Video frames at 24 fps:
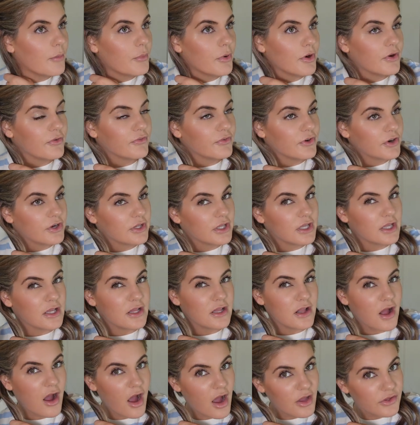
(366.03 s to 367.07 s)
prefer to
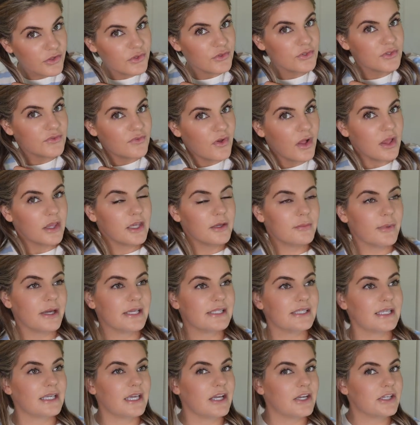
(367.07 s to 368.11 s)
not use
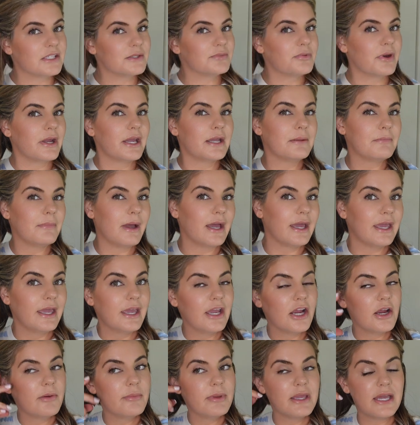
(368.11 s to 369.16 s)
volumizing hairspray in my
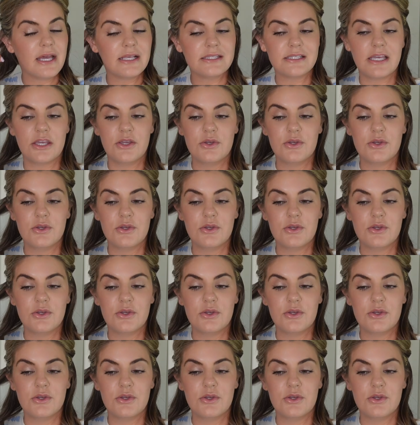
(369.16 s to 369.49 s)
hair because I